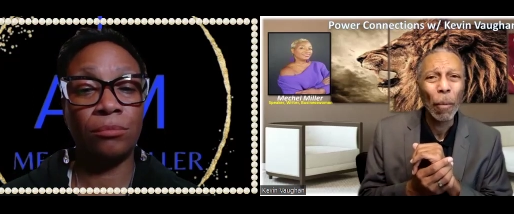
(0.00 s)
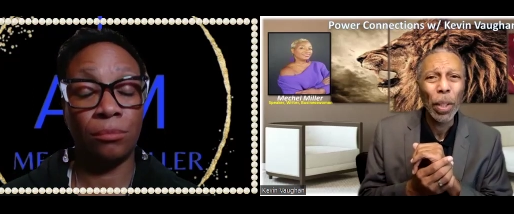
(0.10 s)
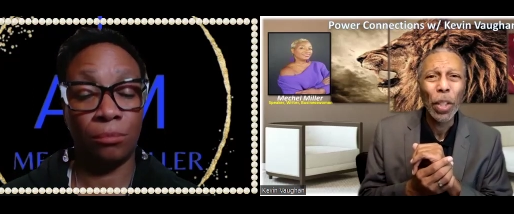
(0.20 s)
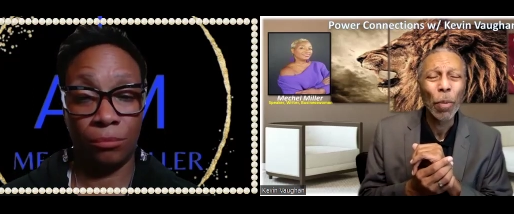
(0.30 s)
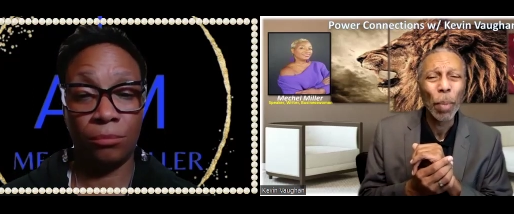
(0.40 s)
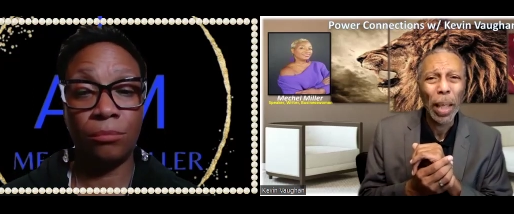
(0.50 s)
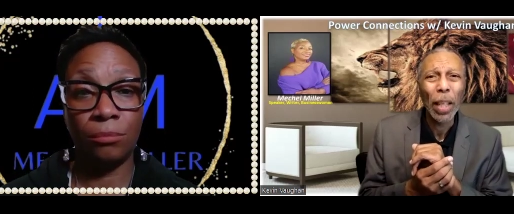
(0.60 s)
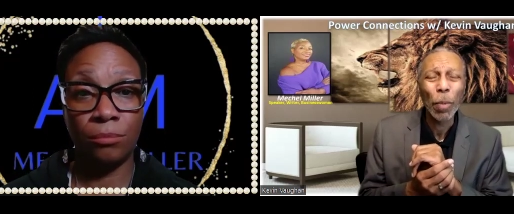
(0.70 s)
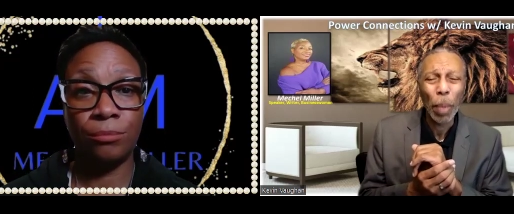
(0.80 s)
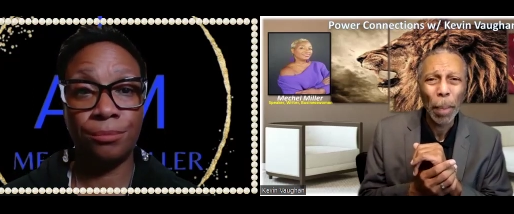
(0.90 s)
Speaker 1: and we
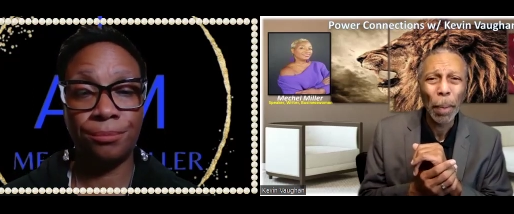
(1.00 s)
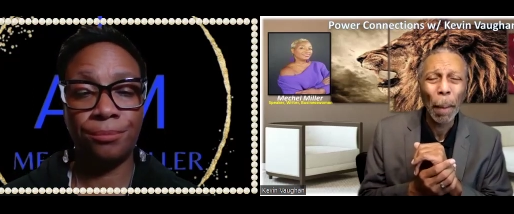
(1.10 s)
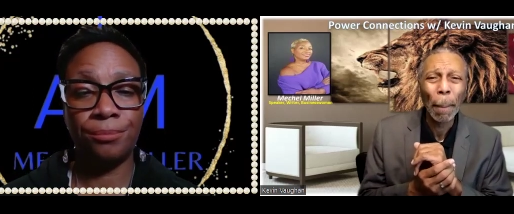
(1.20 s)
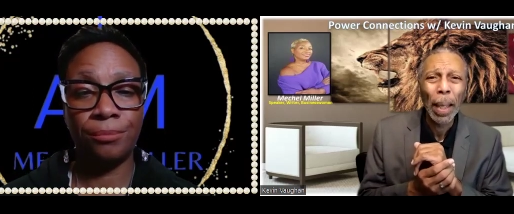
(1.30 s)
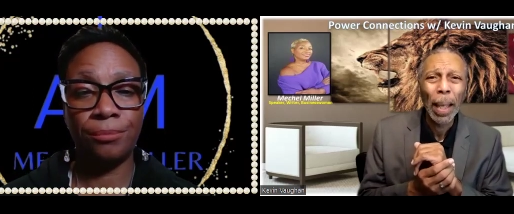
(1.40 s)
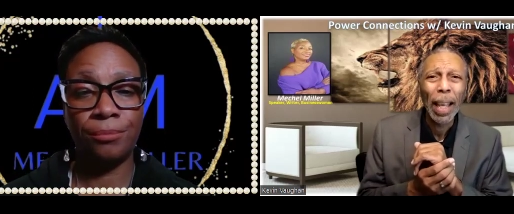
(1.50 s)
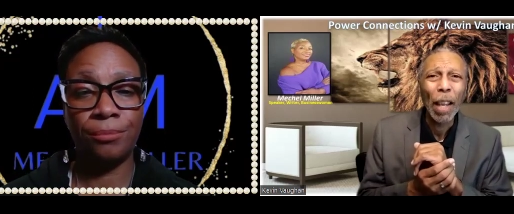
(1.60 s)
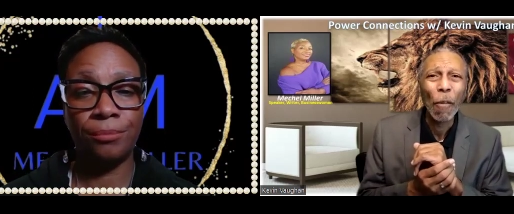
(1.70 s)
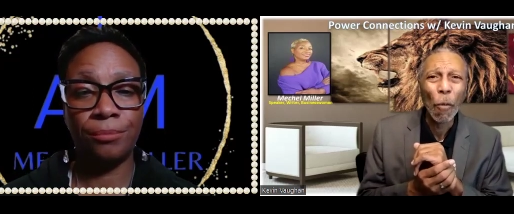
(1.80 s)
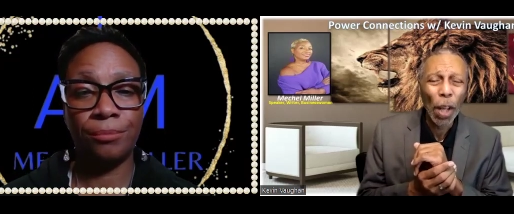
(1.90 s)
just be his people
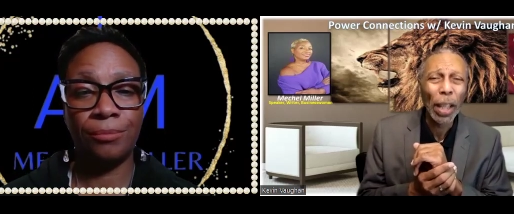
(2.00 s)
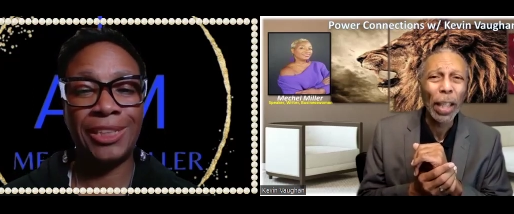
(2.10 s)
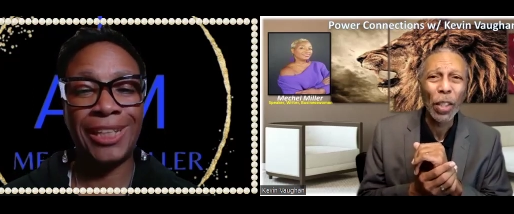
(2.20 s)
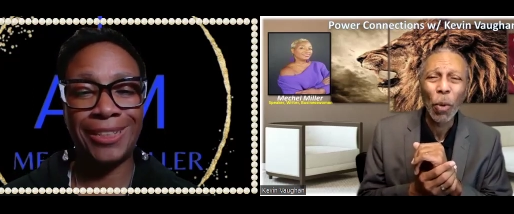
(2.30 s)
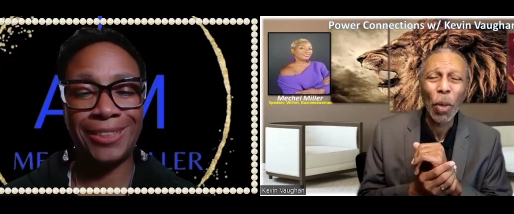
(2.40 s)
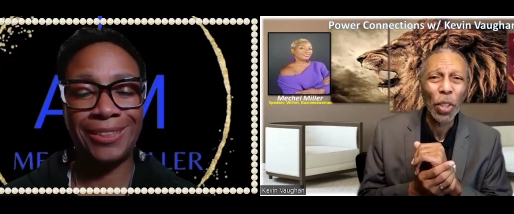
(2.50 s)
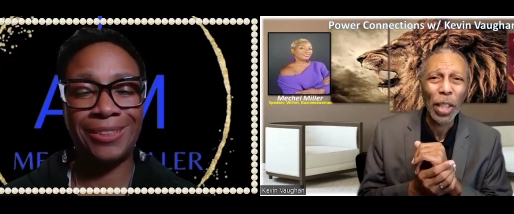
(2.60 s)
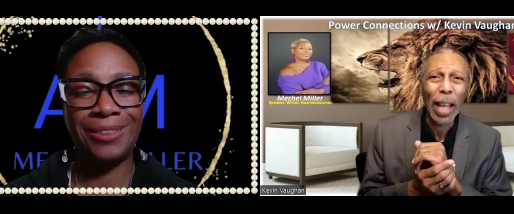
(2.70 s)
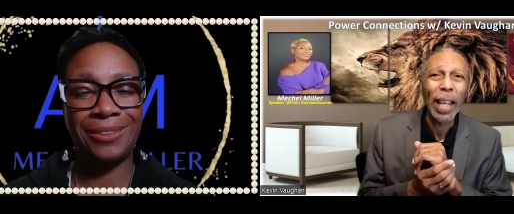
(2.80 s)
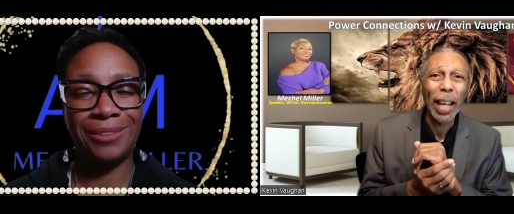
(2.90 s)
he really just
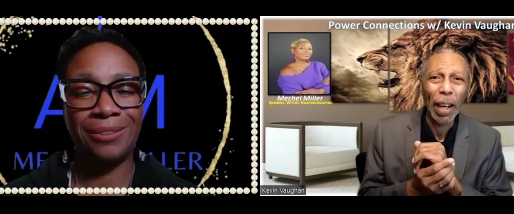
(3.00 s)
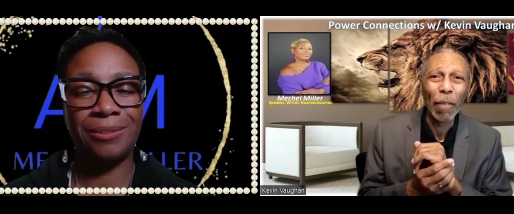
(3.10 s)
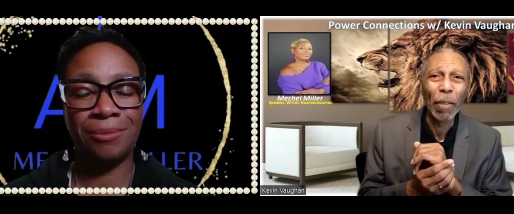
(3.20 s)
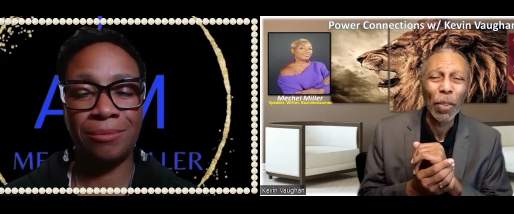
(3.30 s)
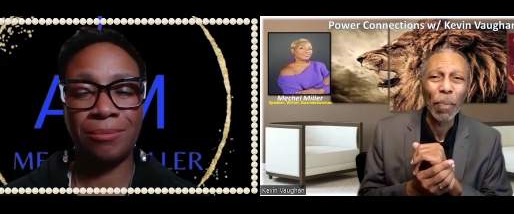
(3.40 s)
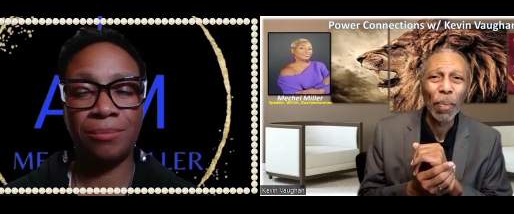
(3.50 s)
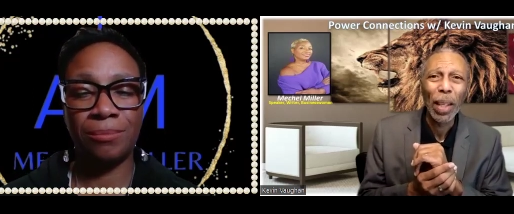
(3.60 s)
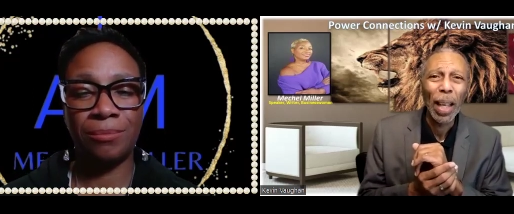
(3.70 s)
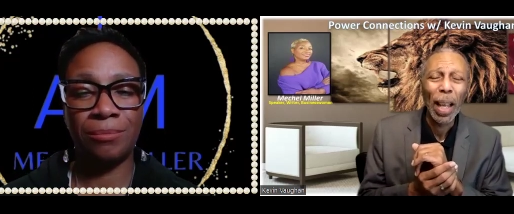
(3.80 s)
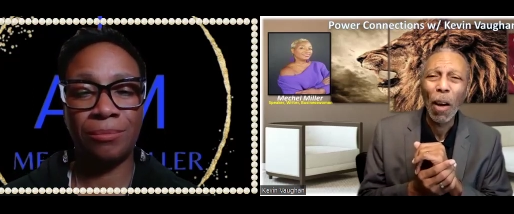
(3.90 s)
wants to take care of us